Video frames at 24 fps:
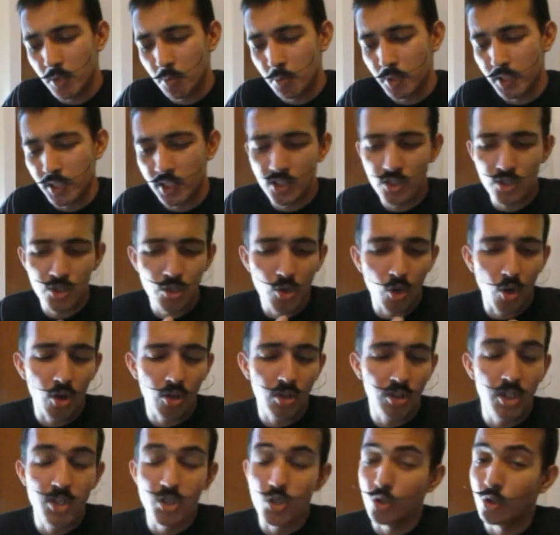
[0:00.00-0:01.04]
but it's
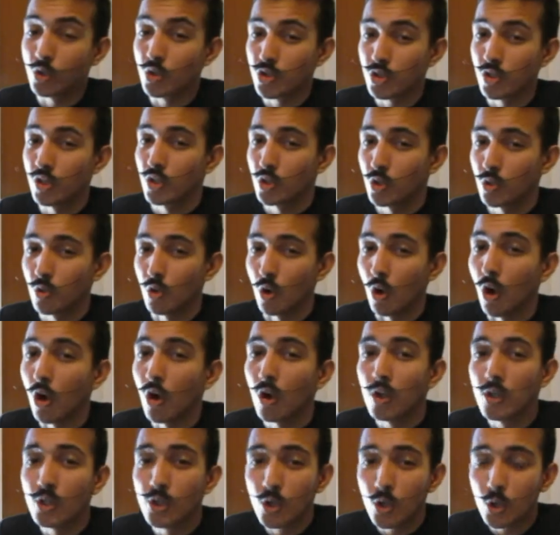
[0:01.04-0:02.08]
not the solution to
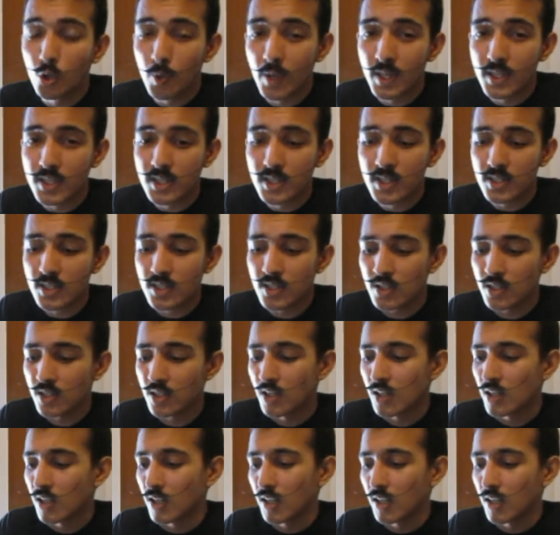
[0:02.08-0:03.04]
all your questions.